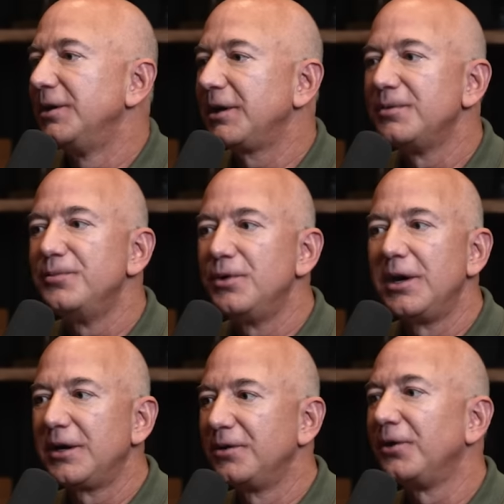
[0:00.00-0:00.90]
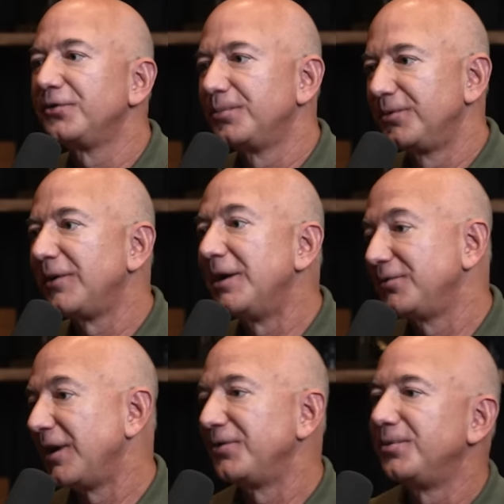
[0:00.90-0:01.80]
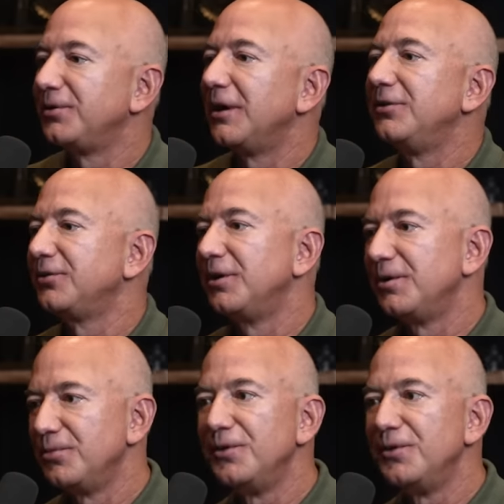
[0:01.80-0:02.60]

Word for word: and it can also provide transportation and